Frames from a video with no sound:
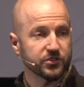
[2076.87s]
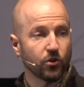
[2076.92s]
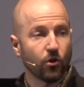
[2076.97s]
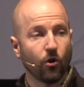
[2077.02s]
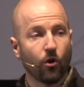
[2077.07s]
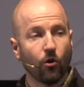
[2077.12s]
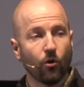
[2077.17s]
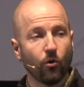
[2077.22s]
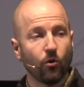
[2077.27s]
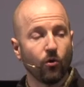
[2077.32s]

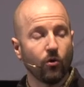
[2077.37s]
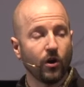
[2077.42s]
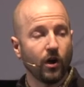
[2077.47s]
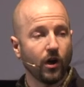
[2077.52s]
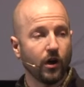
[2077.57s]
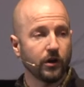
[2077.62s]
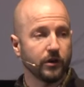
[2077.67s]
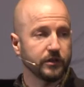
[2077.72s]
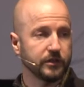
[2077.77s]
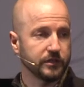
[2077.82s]

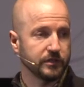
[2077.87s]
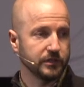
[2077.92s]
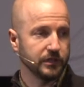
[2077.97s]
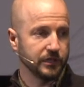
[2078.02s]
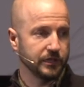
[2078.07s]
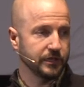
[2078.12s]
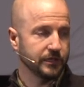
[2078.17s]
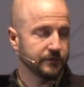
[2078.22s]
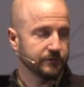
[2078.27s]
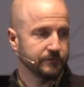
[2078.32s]

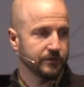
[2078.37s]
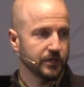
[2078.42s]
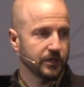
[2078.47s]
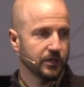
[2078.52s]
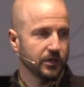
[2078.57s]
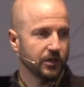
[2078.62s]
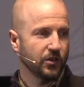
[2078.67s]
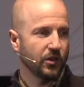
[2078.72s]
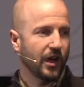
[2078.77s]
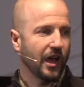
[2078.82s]
wholeheartedly.
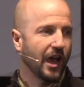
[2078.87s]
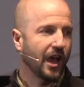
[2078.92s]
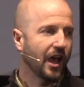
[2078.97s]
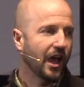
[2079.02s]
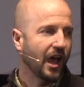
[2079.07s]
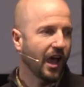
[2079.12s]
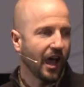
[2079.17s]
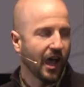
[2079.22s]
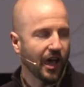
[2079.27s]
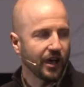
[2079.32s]

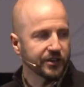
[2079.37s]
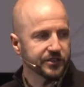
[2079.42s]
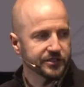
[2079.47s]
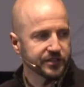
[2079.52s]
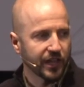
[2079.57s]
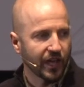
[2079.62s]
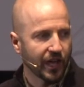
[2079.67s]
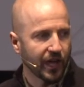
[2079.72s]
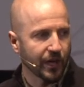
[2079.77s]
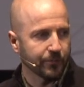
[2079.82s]
How does
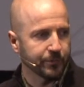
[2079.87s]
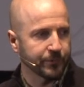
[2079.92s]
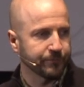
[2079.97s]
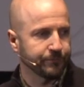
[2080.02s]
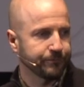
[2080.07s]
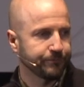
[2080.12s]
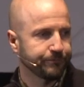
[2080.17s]
that happen?